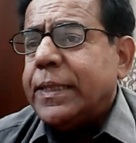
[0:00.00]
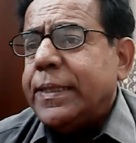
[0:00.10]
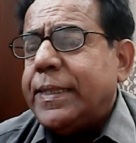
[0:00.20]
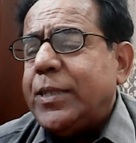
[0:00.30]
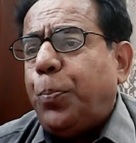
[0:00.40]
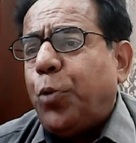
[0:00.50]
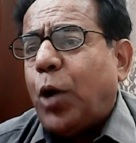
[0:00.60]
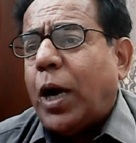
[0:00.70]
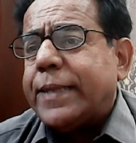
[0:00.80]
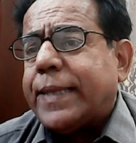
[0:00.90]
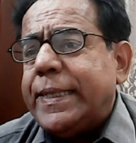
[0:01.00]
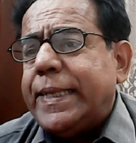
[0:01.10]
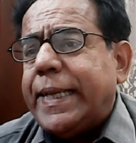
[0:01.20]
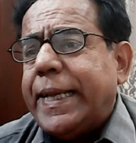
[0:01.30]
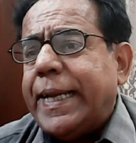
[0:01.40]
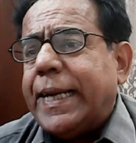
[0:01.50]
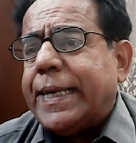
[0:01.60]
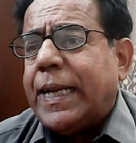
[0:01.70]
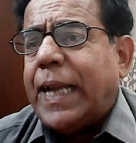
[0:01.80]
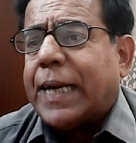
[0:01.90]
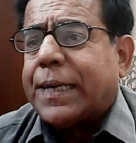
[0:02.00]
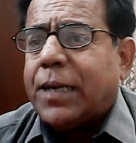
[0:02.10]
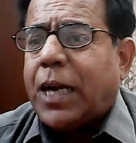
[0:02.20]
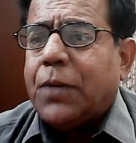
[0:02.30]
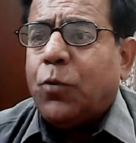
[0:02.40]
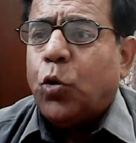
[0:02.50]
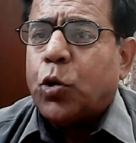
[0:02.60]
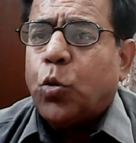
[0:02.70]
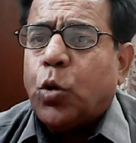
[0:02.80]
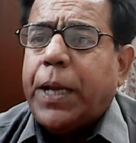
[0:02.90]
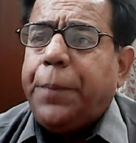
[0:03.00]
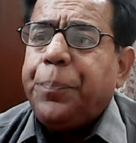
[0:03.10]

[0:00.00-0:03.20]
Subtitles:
0.38 electron volt. Okay,